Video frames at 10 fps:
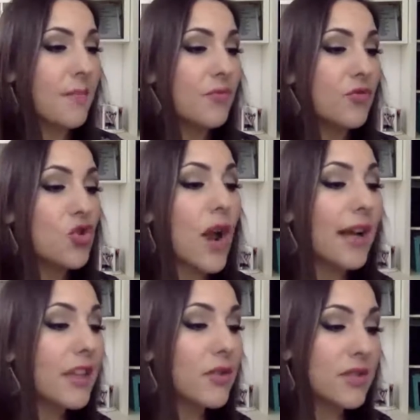
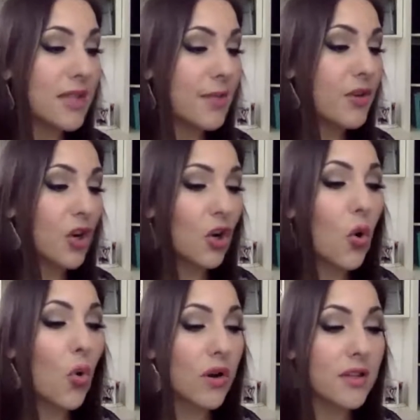tracking those seminar
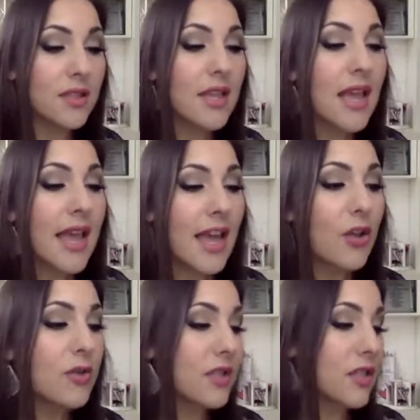courts. It
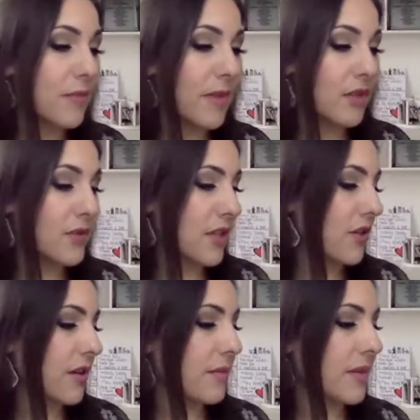goes into my newsletter,
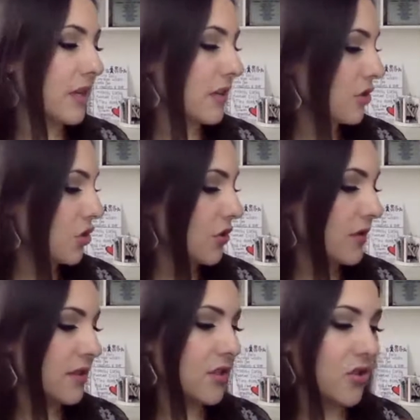and I'm gonna show
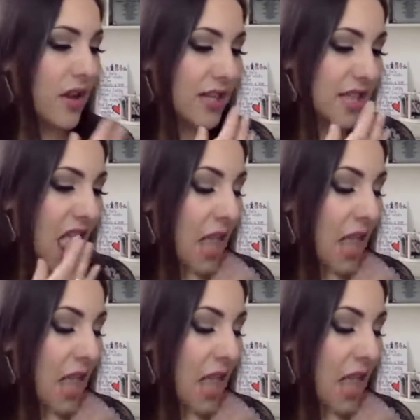this to you guys.